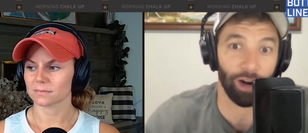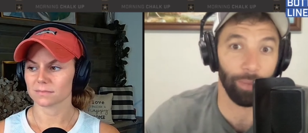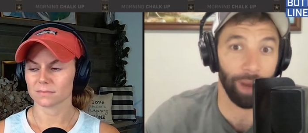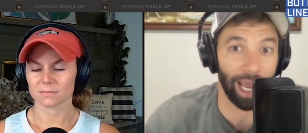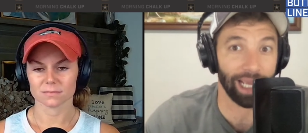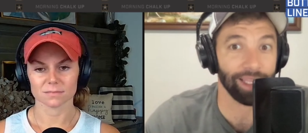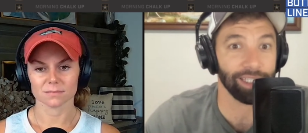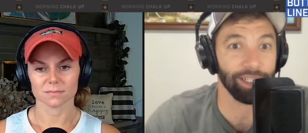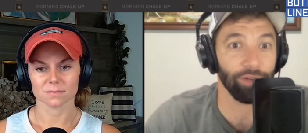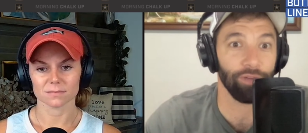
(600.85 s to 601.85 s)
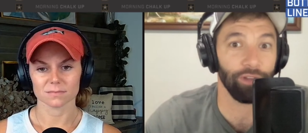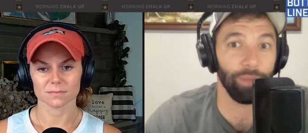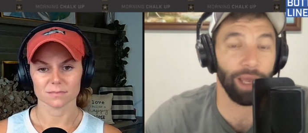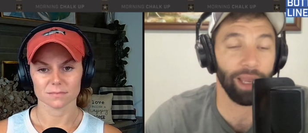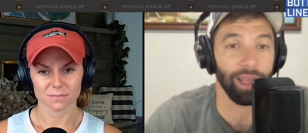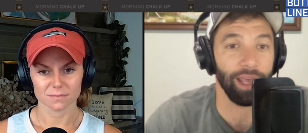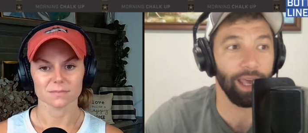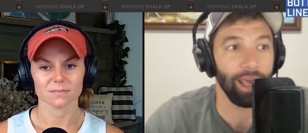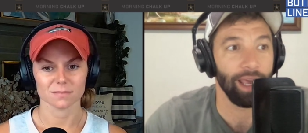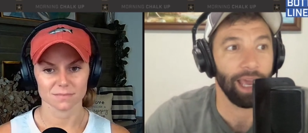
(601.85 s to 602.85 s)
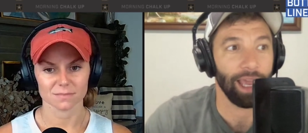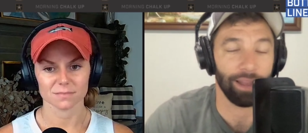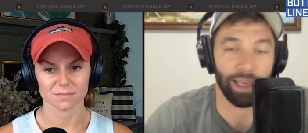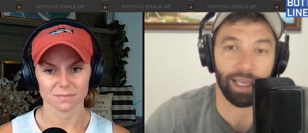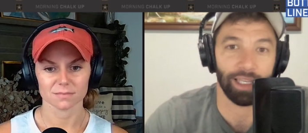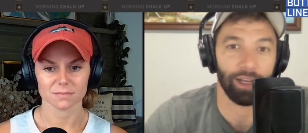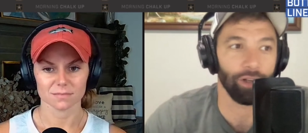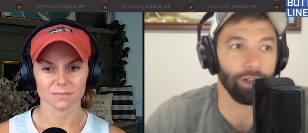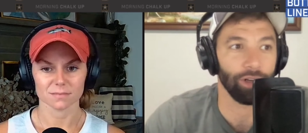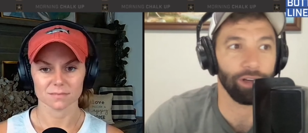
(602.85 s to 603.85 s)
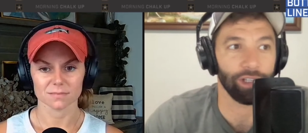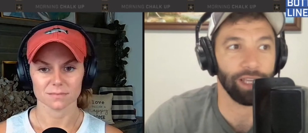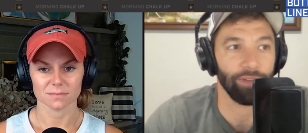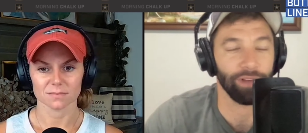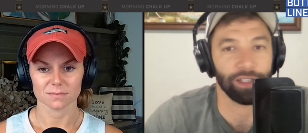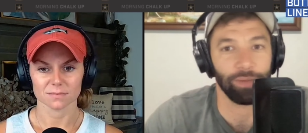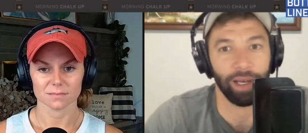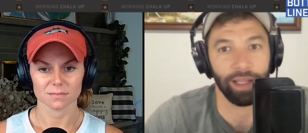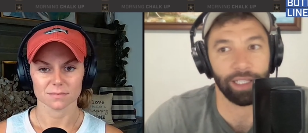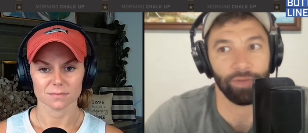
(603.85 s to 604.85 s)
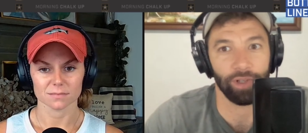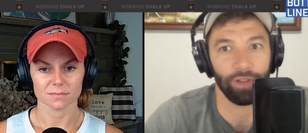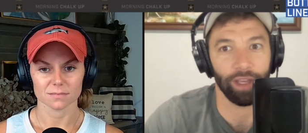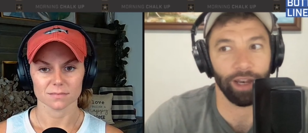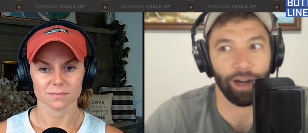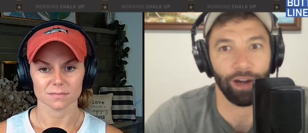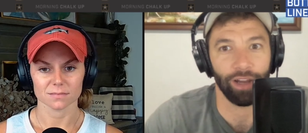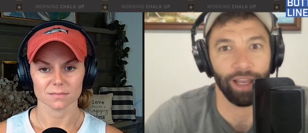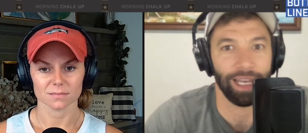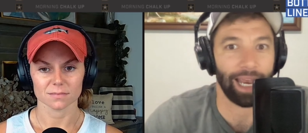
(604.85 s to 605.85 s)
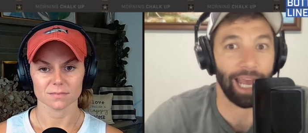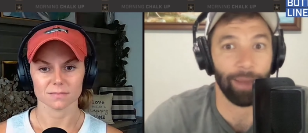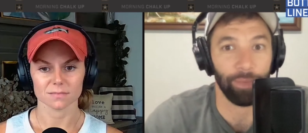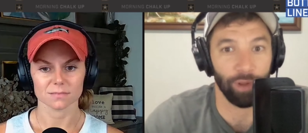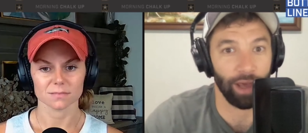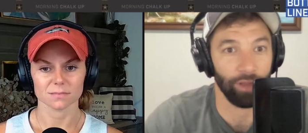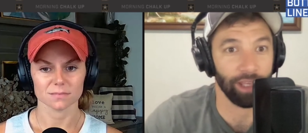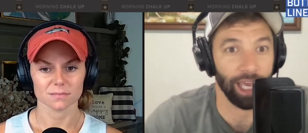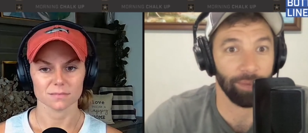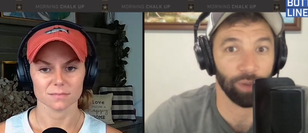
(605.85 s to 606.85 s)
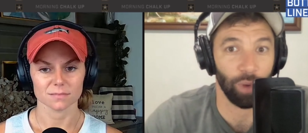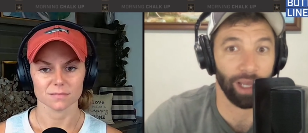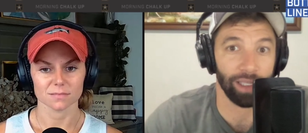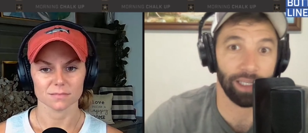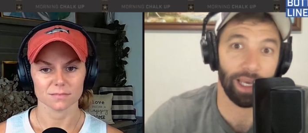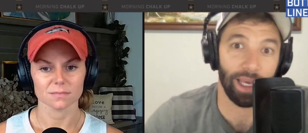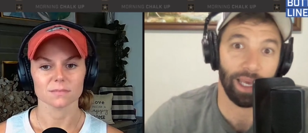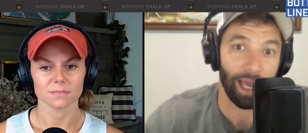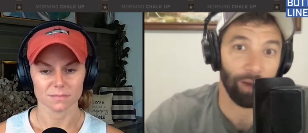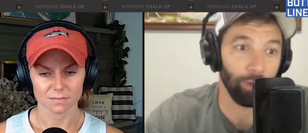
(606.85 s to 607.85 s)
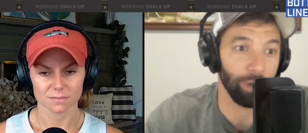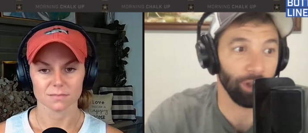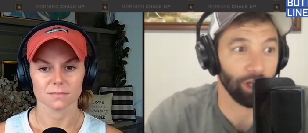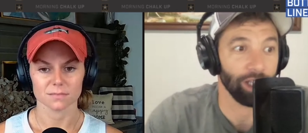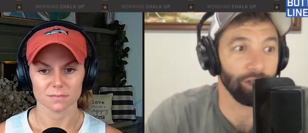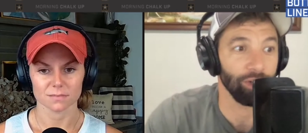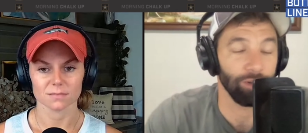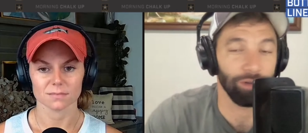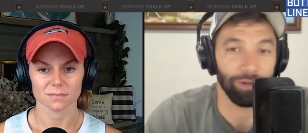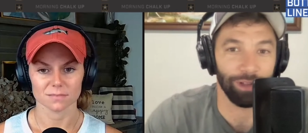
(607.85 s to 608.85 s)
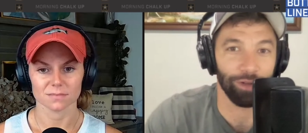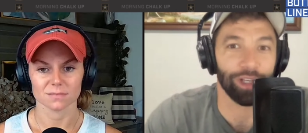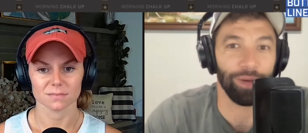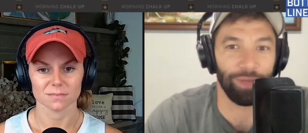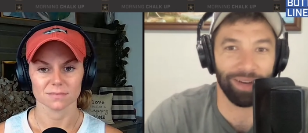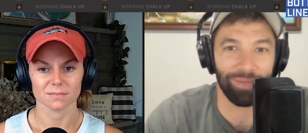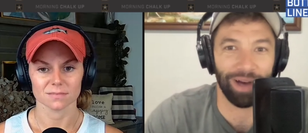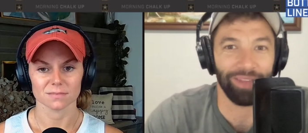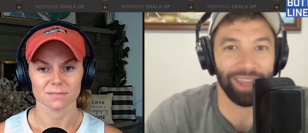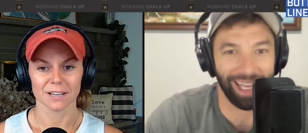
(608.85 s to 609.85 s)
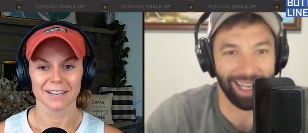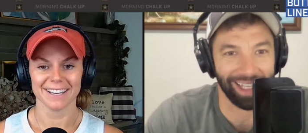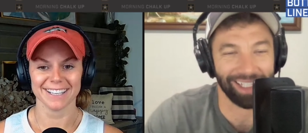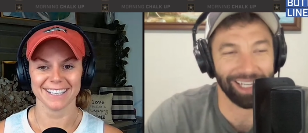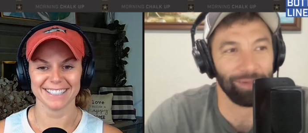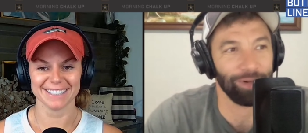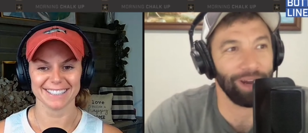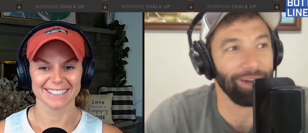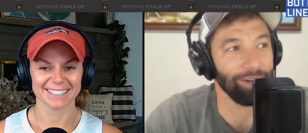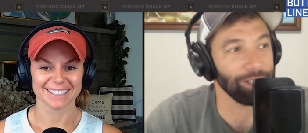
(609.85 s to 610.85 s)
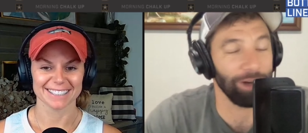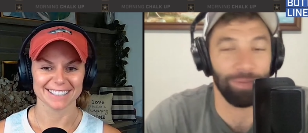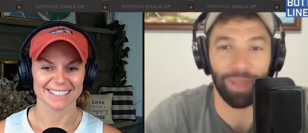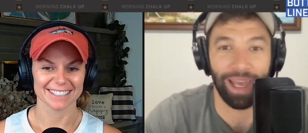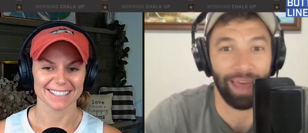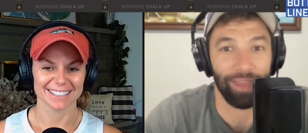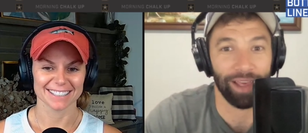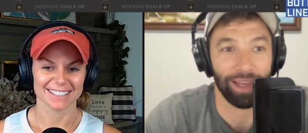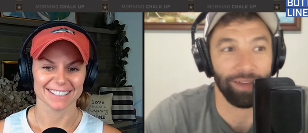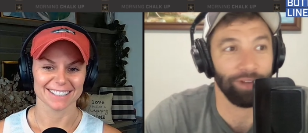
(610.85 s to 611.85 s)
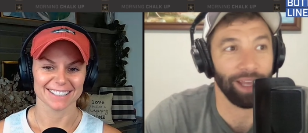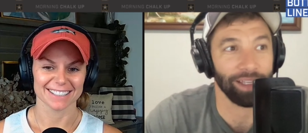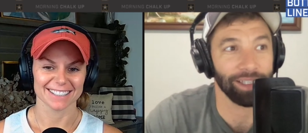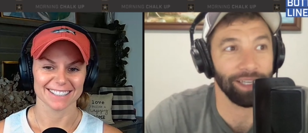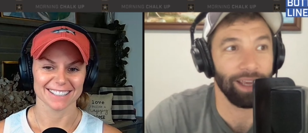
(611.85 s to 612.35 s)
Speaker 1: are back this year for the men. And like I said earlier, there's definitely some men in this field that are not happy with how the games went, and we'll be looking to do something about that this time around. So I think that fans